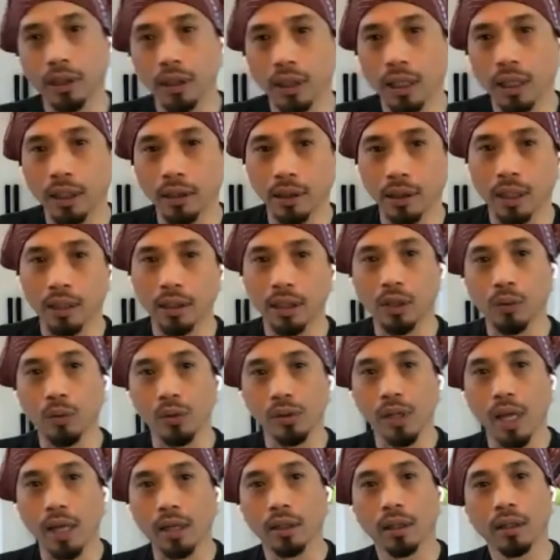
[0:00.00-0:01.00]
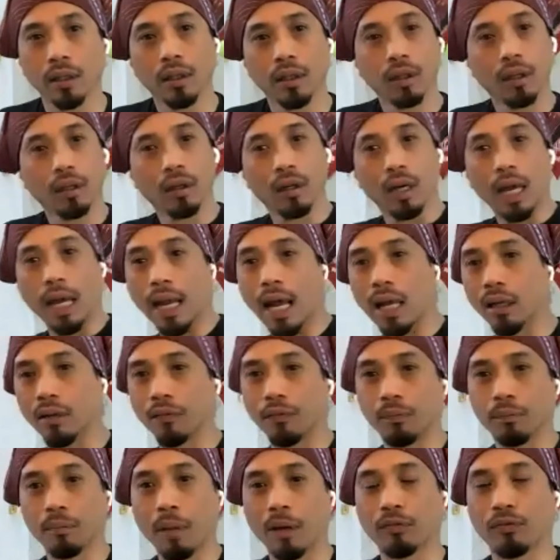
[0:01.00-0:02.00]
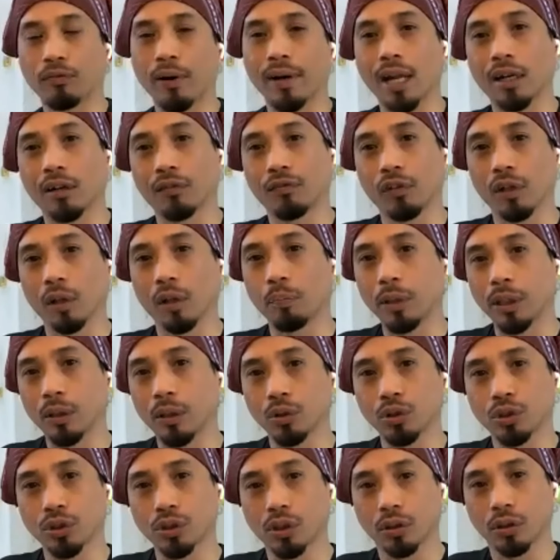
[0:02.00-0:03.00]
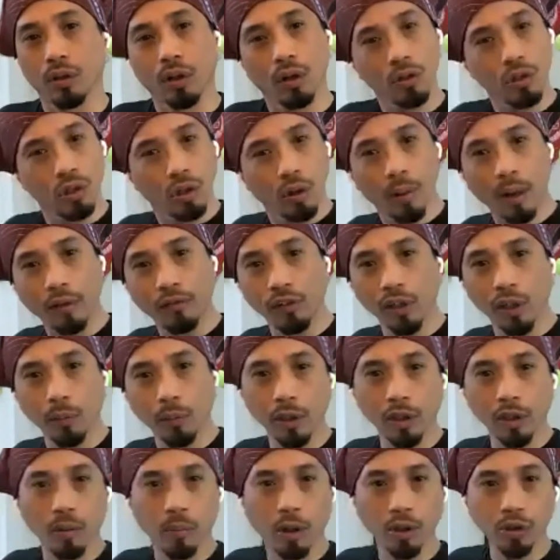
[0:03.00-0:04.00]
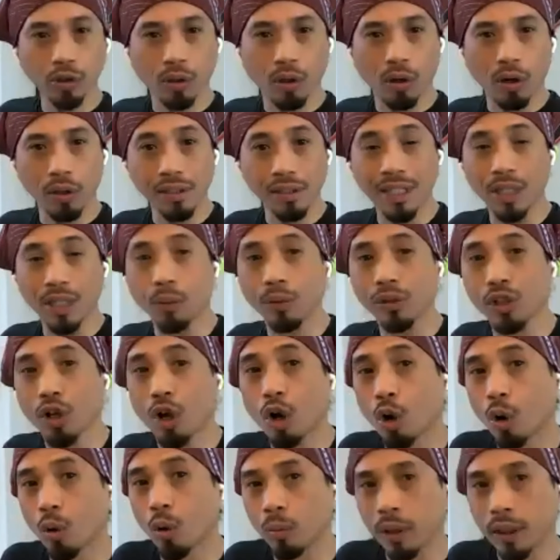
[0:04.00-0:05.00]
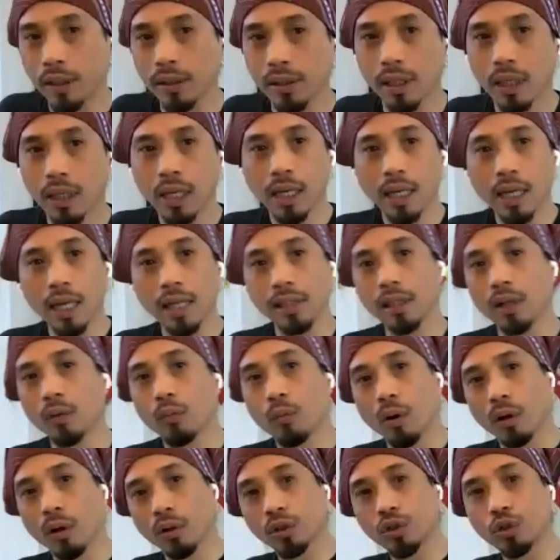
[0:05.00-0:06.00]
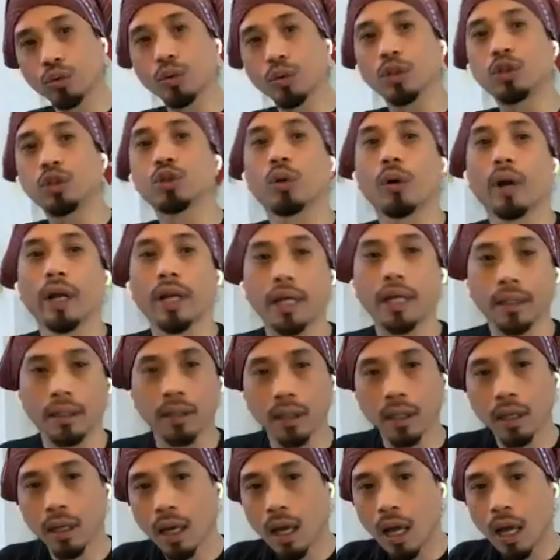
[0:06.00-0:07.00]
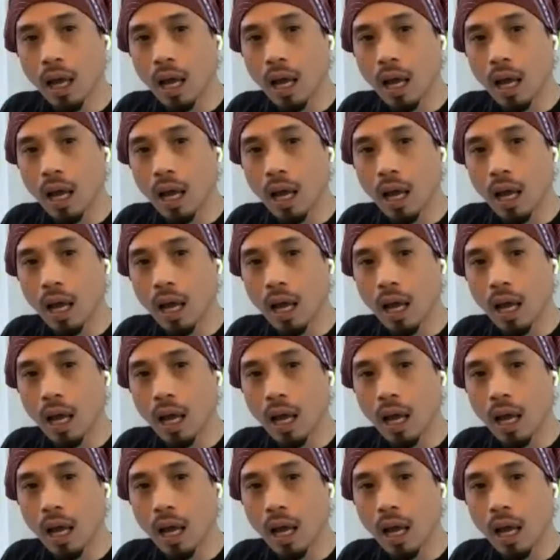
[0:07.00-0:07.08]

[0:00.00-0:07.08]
He was like, my friend had a Filipino shirt. Oh, you know about Filipino martial arts? He was homeless. He said, why don't do a trade?